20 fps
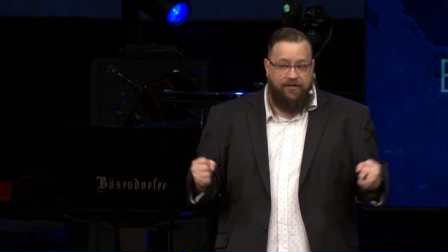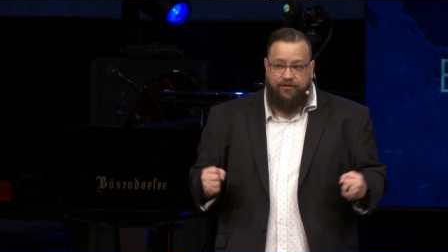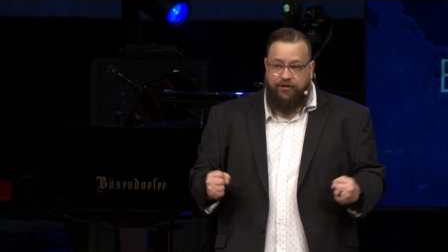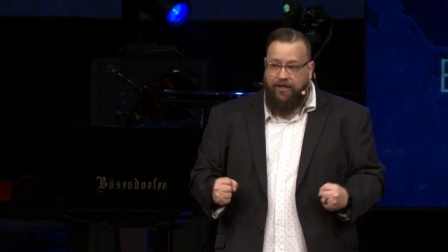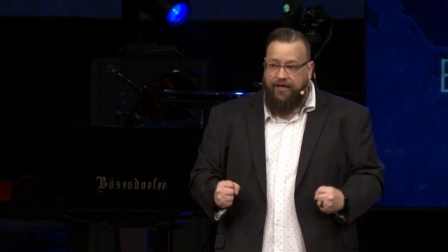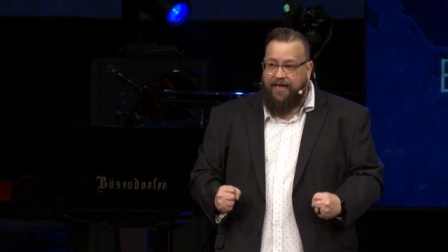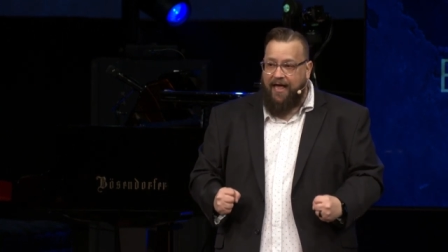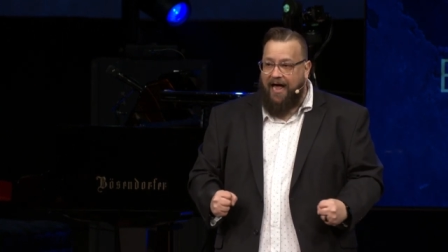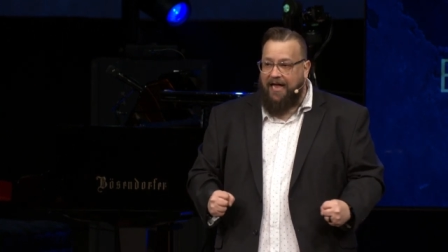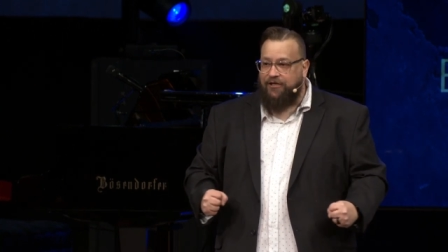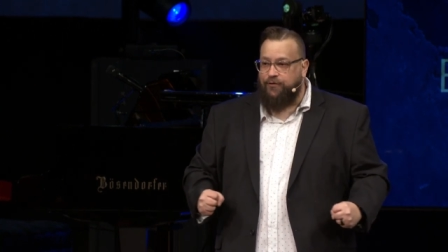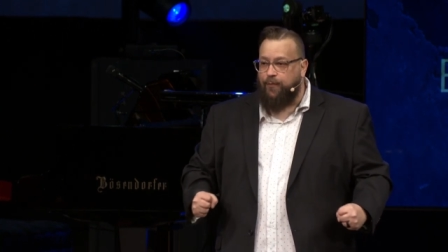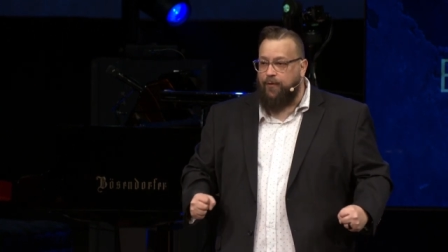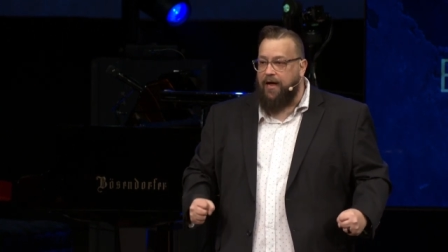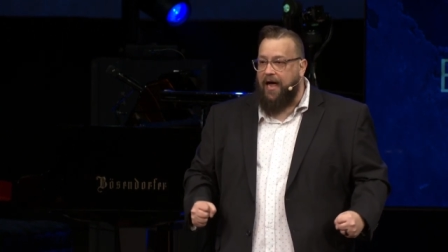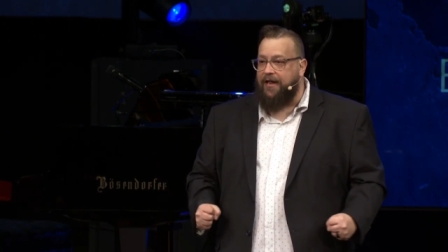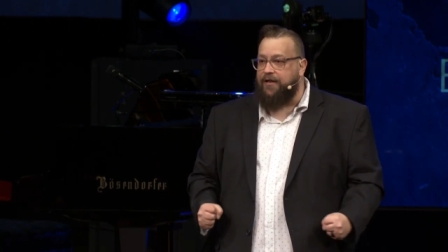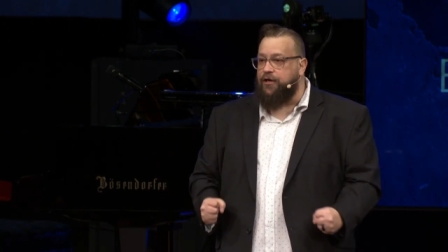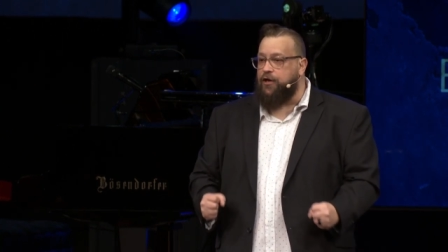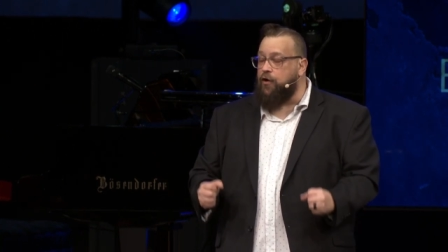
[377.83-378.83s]
So the gospel
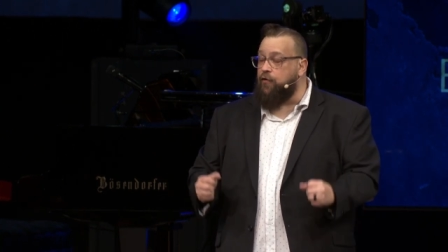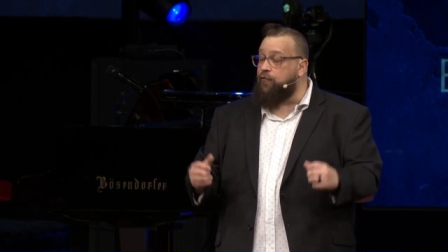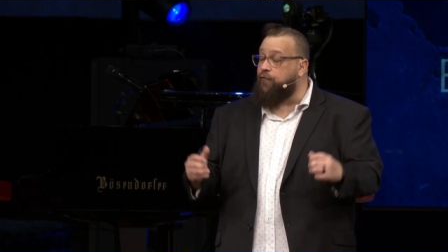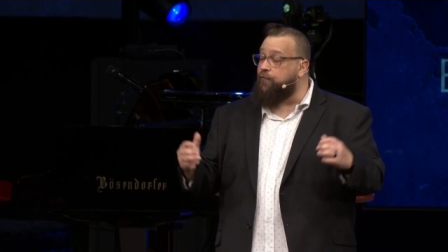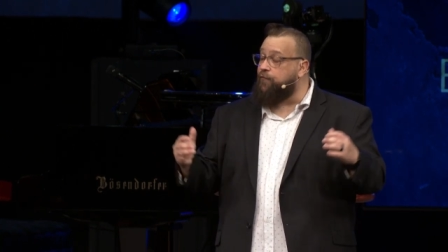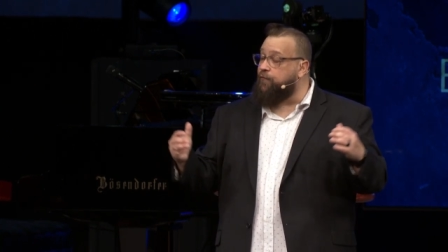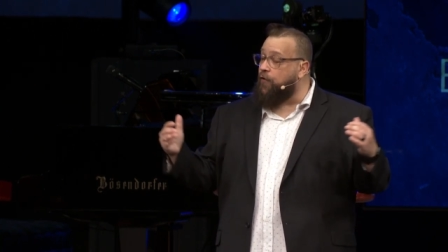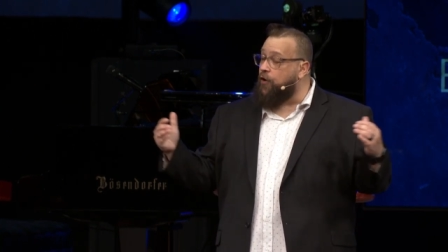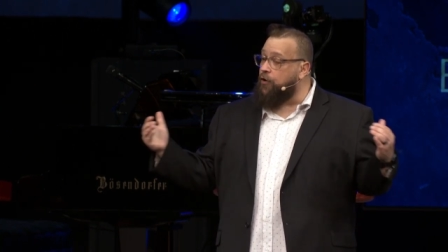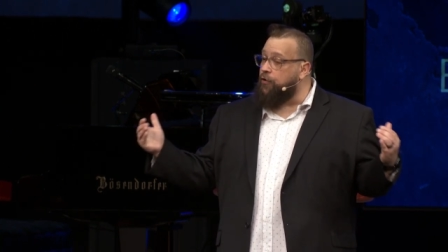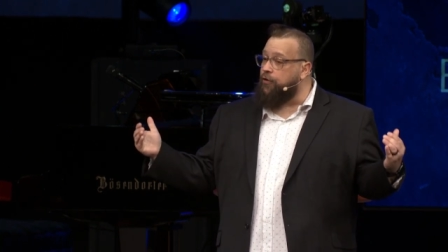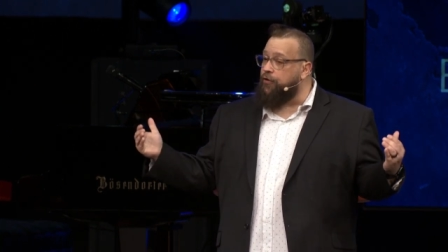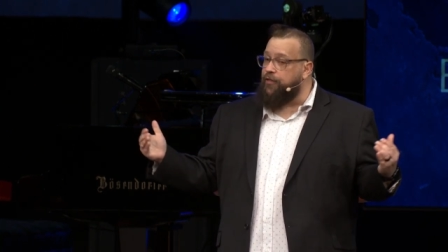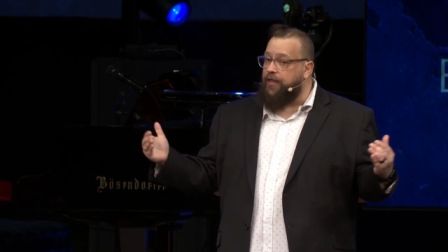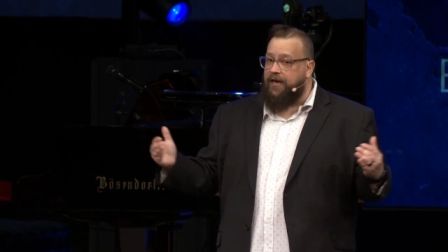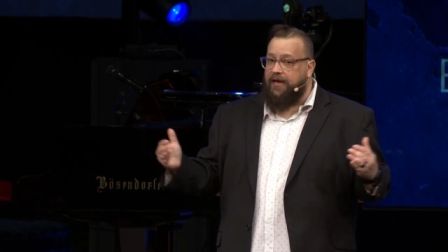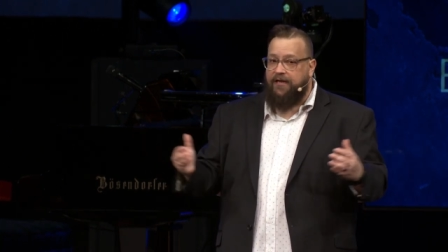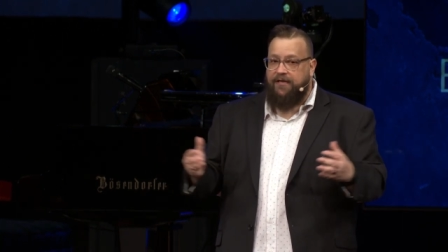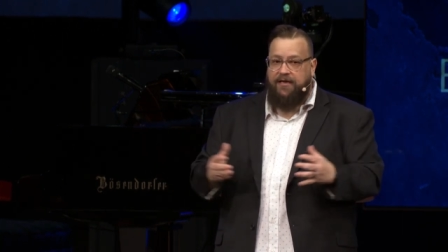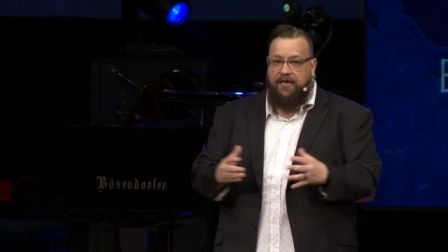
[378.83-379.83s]
got to go further
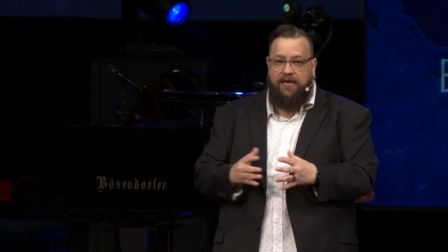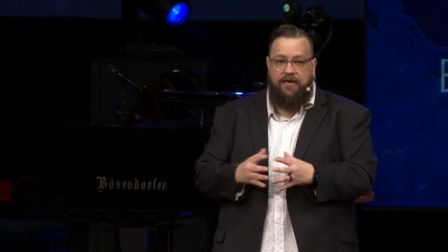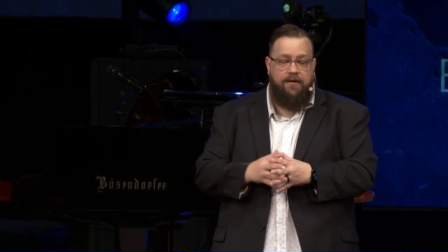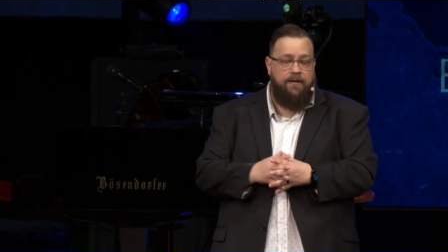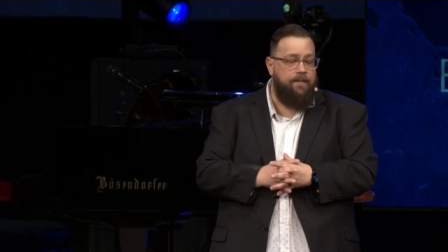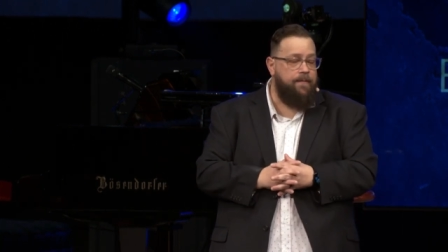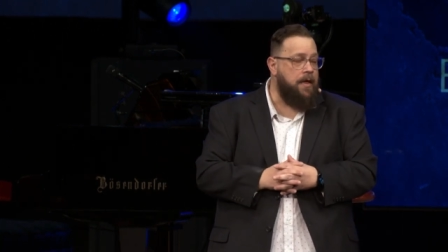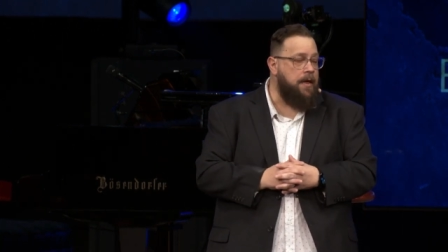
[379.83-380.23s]
than it did,